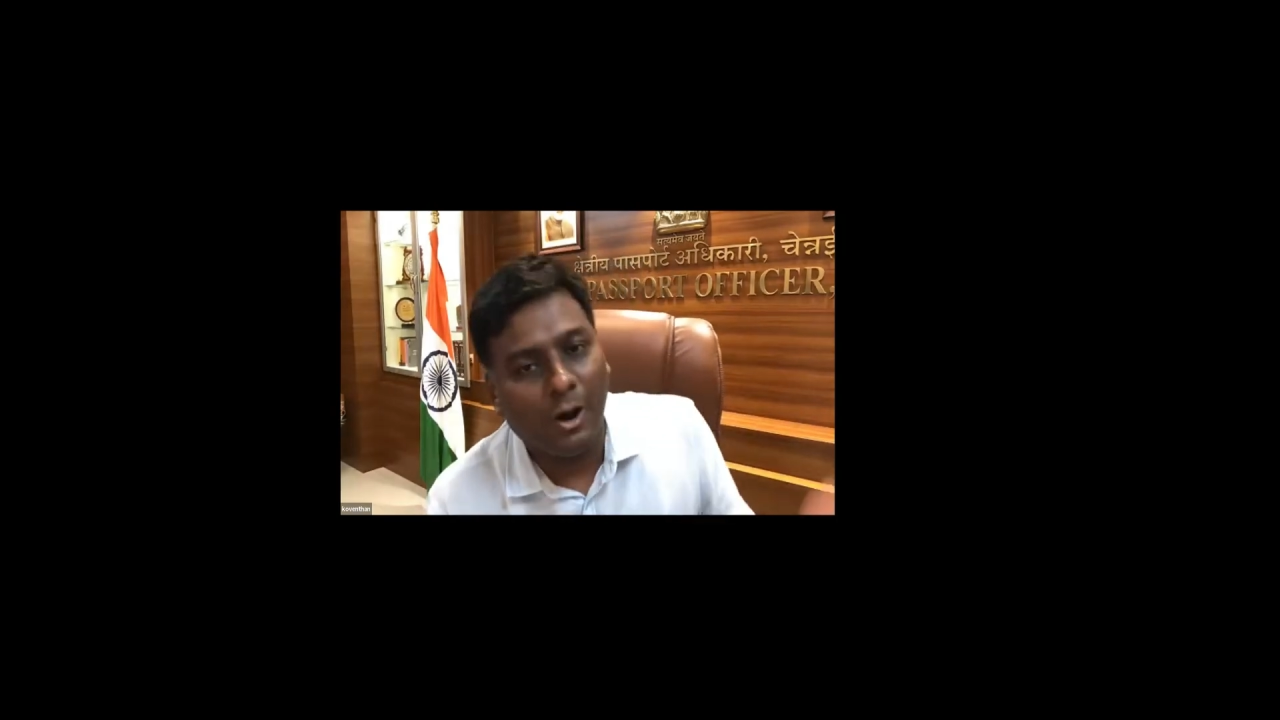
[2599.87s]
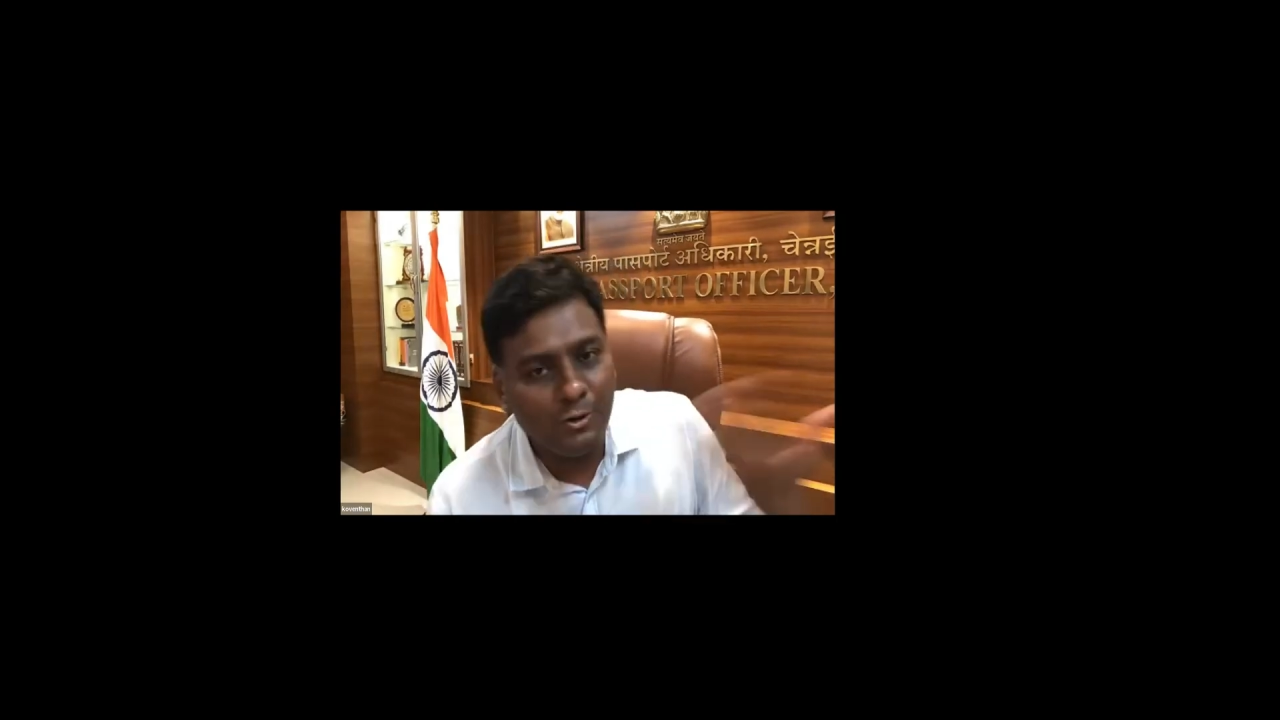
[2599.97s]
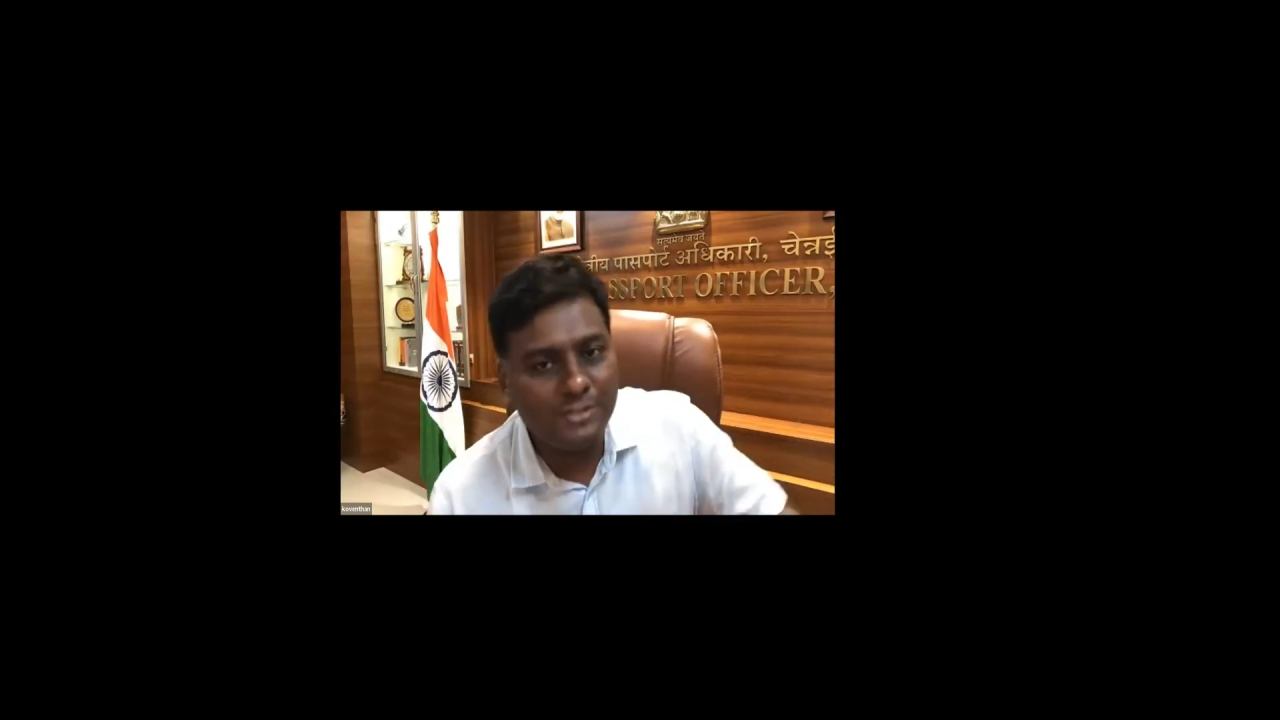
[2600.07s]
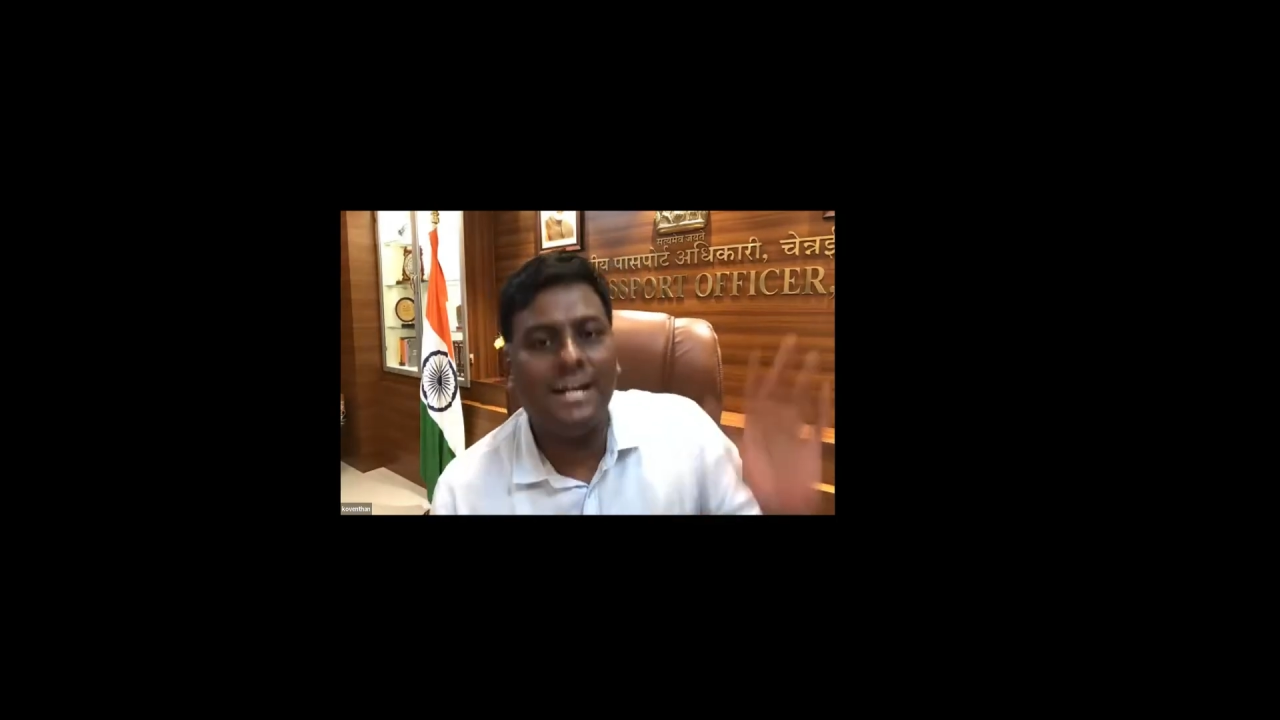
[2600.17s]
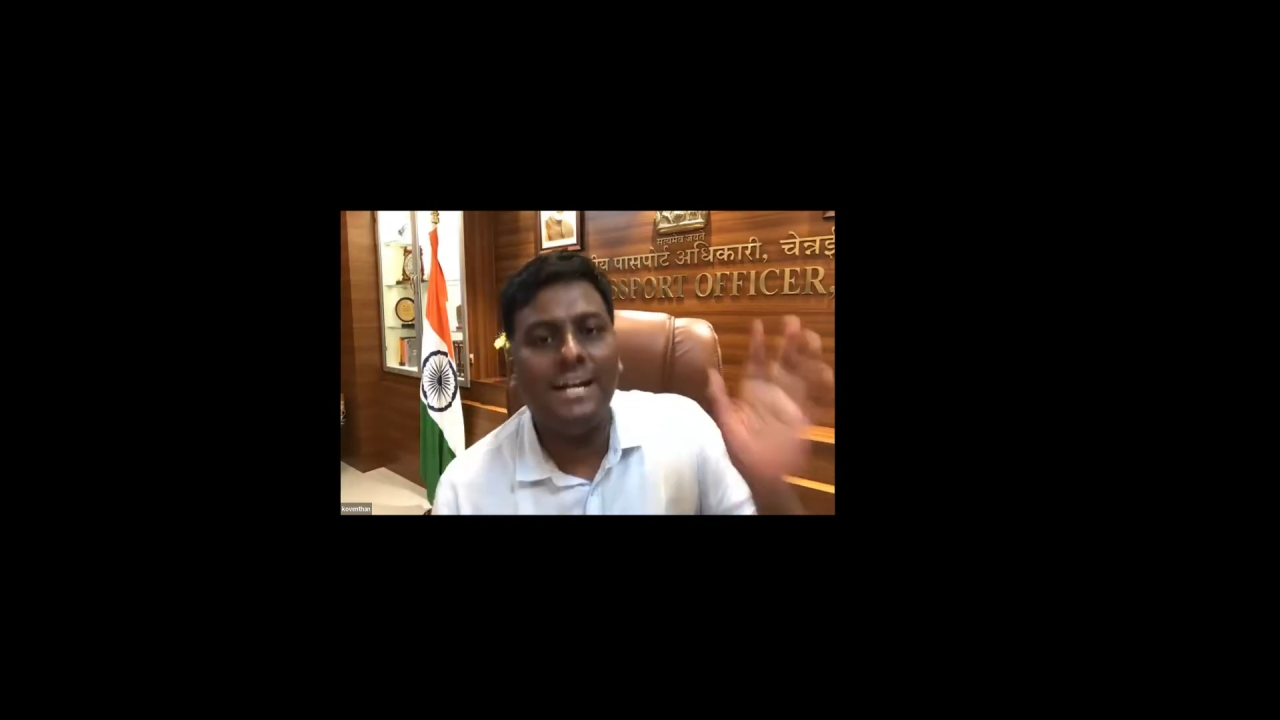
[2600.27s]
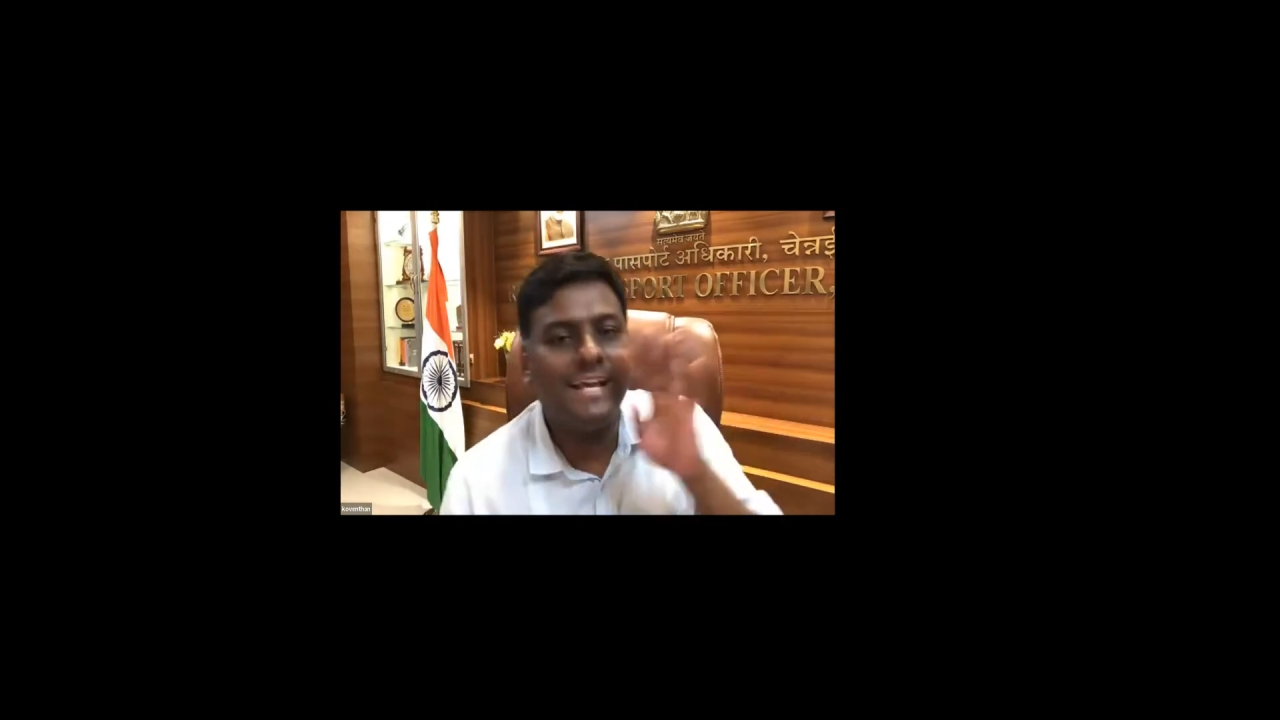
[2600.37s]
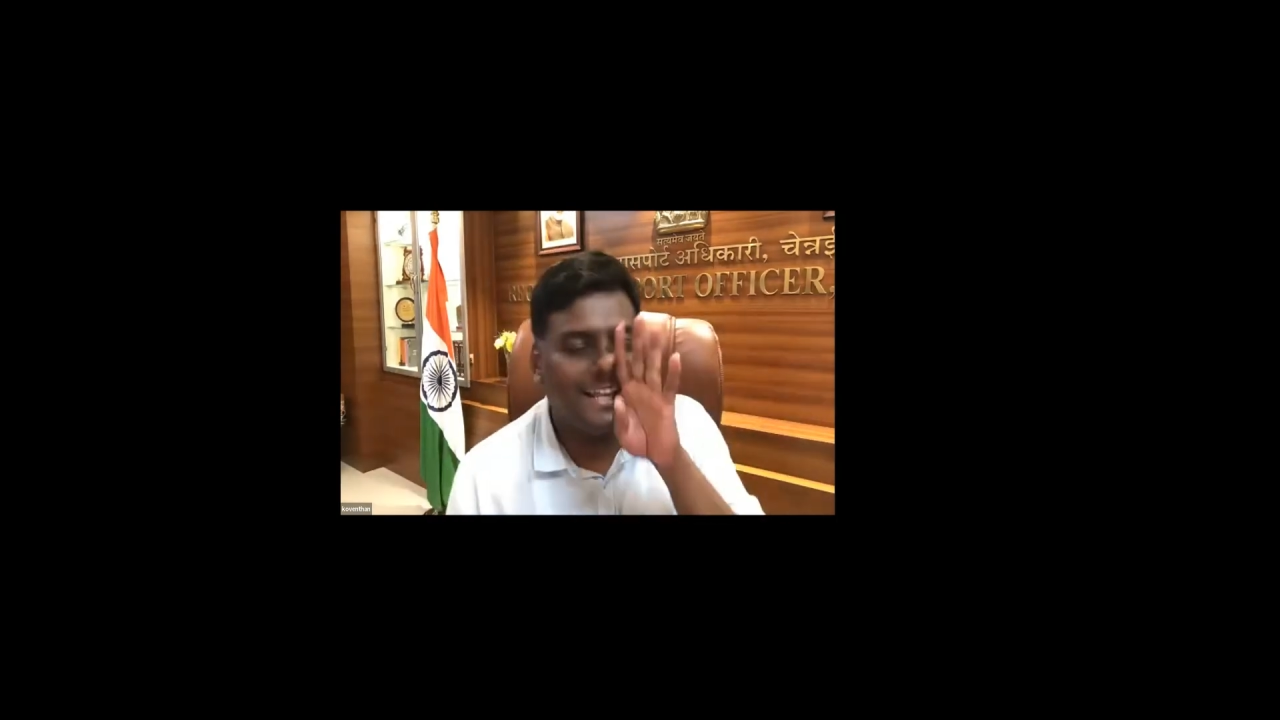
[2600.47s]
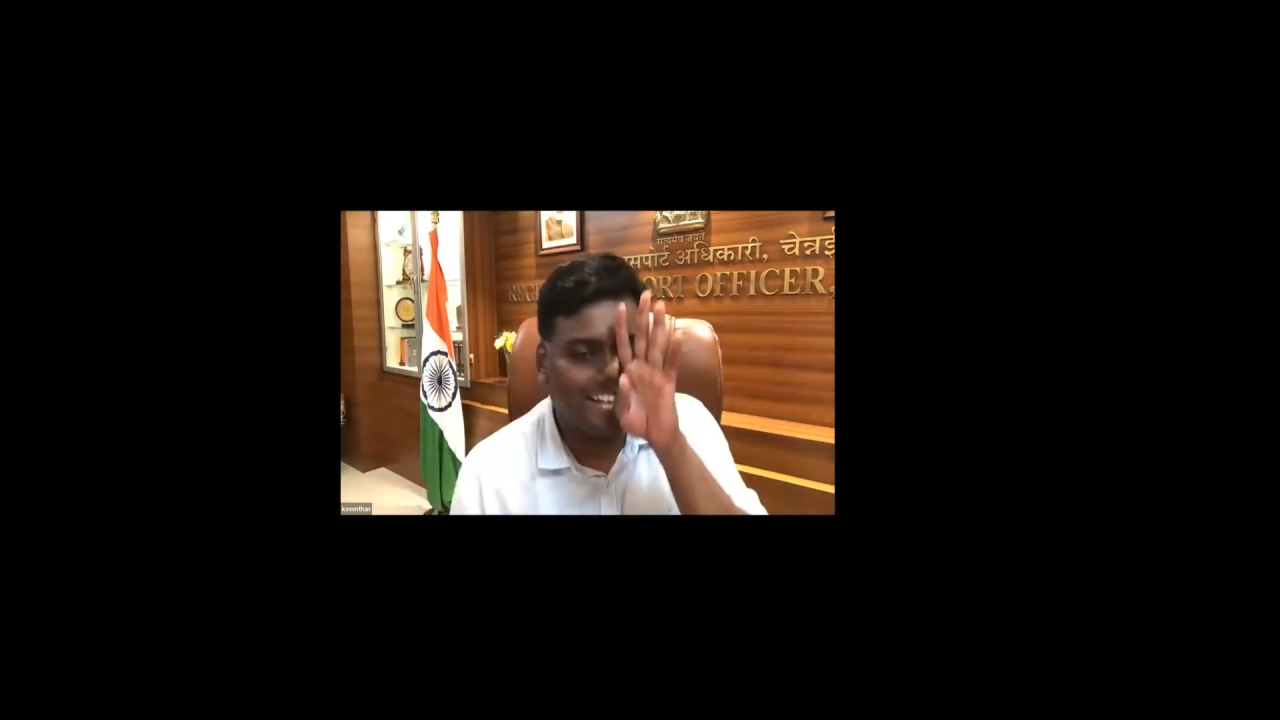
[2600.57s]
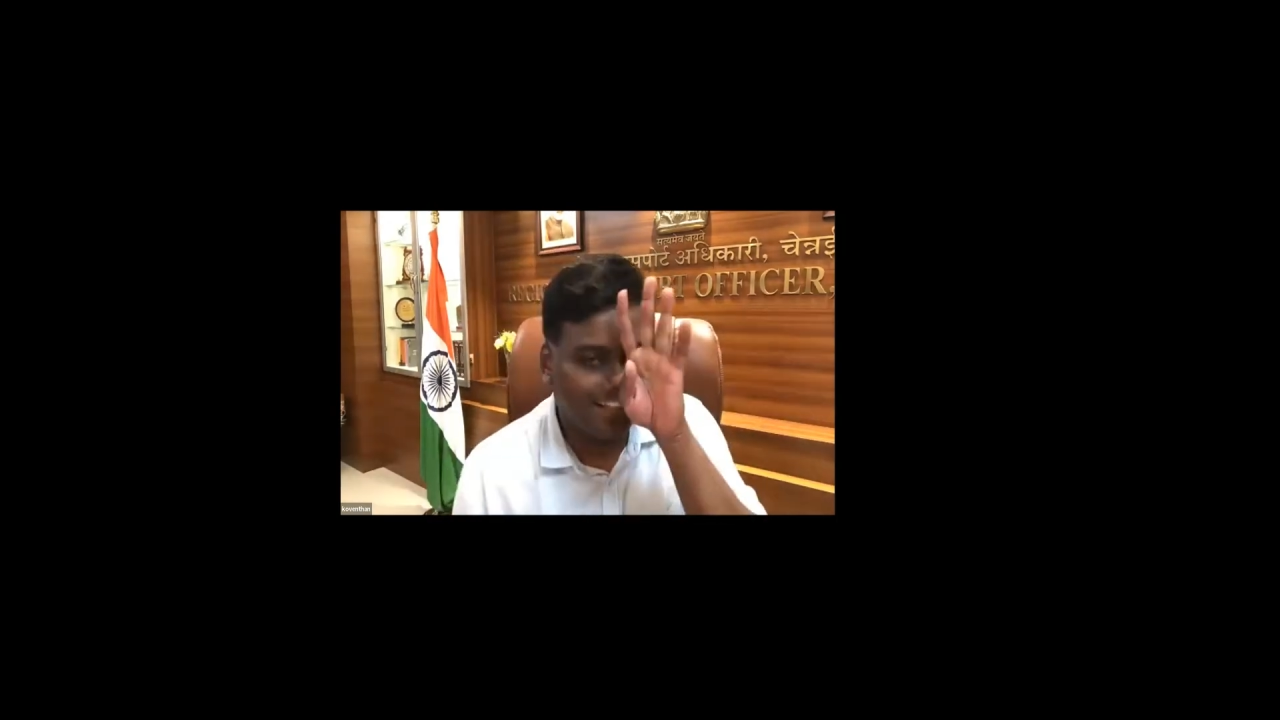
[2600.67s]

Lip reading: outstanding arrears.